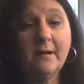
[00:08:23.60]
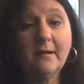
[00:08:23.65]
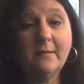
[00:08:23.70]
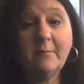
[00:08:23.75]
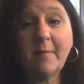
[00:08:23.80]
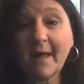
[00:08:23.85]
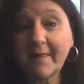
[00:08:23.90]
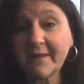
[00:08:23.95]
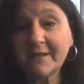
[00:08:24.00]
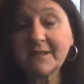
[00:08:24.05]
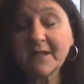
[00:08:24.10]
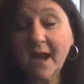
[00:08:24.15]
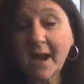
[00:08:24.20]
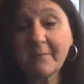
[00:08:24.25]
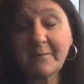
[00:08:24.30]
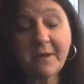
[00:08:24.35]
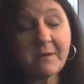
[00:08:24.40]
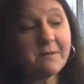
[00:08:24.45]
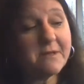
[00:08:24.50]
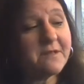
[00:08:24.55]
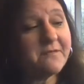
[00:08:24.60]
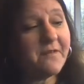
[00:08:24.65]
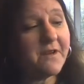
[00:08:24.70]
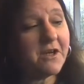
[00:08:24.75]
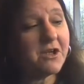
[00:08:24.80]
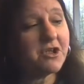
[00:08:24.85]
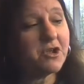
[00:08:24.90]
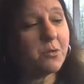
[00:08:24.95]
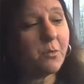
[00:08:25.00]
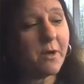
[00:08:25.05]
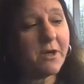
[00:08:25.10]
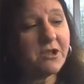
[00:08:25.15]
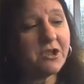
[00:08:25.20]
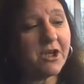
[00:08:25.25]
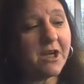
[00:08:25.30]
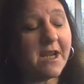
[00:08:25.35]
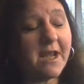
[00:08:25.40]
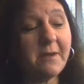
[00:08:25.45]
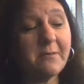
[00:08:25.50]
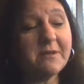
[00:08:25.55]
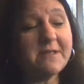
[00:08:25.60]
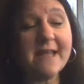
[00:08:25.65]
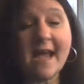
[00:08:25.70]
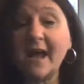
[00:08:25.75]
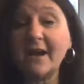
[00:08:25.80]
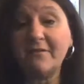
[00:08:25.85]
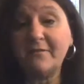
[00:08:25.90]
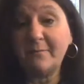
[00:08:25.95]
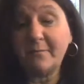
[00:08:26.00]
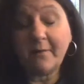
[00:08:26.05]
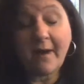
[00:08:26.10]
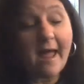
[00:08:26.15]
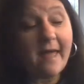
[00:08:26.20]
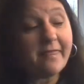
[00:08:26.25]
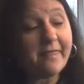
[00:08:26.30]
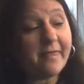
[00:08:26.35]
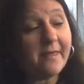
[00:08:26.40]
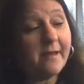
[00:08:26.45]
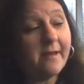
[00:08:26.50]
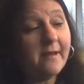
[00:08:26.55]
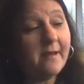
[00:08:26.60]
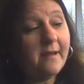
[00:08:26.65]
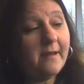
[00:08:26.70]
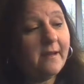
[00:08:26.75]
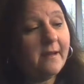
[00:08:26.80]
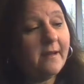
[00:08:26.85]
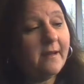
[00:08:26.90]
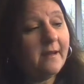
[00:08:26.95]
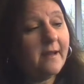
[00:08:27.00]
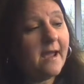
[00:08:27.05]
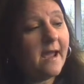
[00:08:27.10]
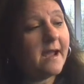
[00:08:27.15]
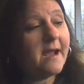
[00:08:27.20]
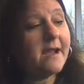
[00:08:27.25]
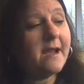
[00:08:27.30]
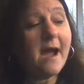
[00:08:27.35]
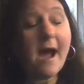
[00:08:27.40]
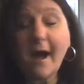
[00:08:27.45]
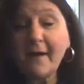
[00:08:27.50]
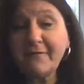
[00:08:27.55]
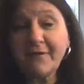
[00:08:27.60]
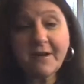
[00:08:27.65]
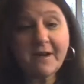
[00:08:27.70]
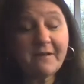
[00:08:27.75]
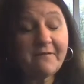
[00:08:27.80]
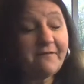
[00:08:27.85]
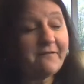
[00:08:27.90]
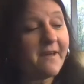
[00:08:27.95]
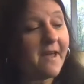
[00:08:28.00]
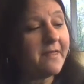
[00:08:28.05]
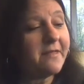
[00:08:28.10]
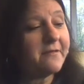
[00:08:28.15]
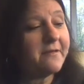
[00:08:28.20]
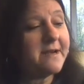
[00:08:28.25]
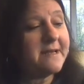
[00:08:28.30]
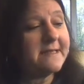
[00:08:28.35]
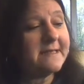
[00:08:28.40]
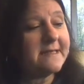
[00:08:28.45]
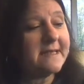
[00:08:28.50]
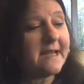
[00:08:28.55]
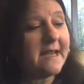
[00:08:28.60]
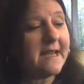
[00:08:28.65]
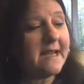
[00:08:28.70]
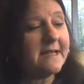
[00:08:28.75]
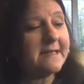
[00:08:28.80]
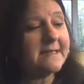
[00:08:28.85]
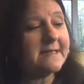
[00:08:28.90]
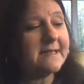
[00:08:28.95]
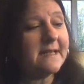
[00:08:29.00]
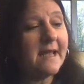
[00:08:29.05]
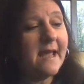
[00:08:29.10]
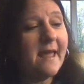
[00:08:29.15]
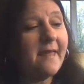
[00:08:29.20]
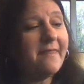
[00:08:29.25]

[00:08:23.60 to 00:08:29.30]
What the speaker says: By the time he was finished wishing, he was out of breath and covered in feathery seeds.